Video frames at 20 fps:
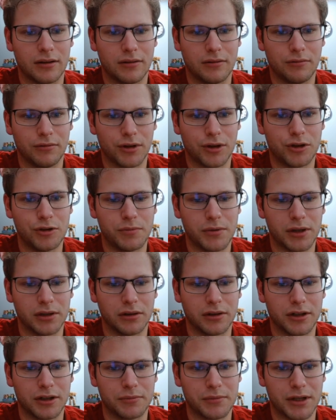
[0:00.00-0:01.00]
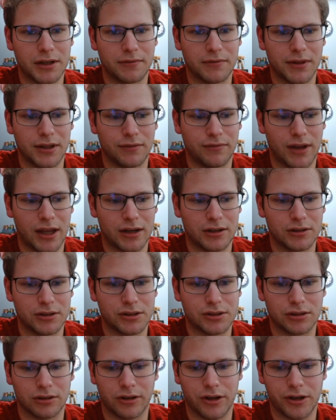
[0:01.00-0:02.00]
Recoup a little bit of the advantage
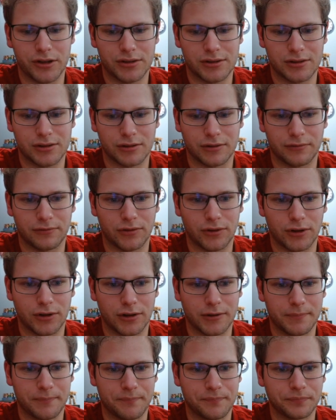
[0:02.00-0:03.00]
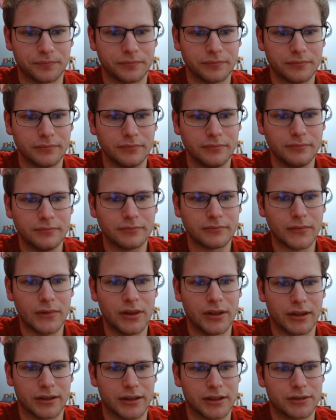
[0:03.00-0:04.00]
lost so far. I
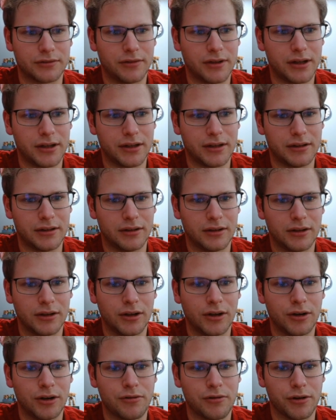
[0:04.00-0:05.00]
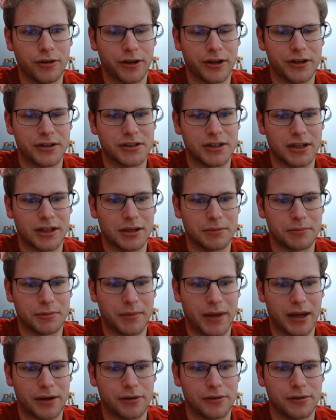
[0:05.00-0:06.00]
think that's fine. Probably gonna set a couple
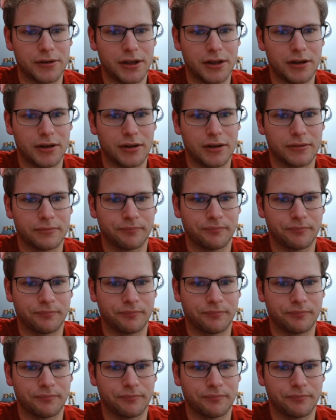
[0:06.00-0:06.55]
back row here.